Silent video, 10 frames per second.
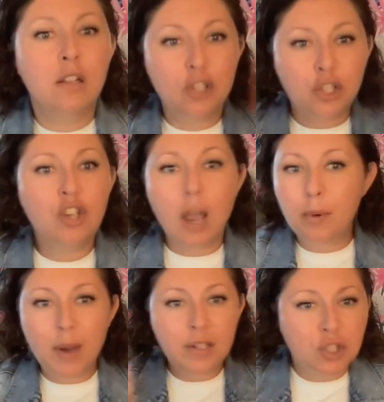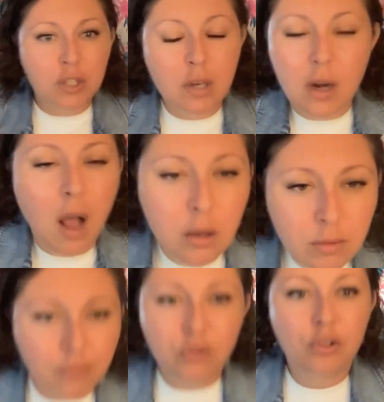just drop a question and
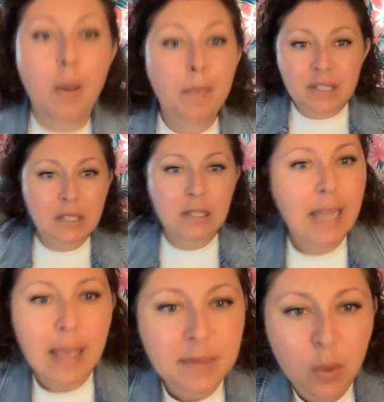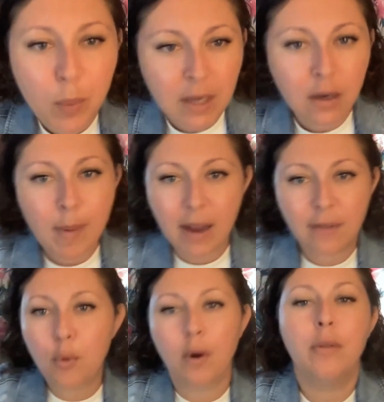I'll jump into the DMs and we can go back and
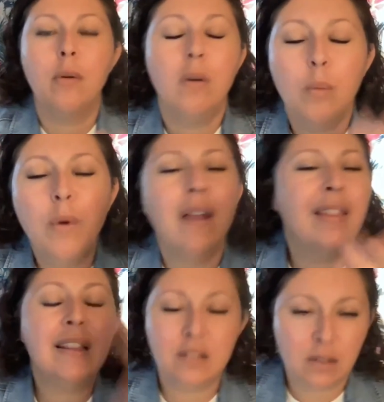forth. That's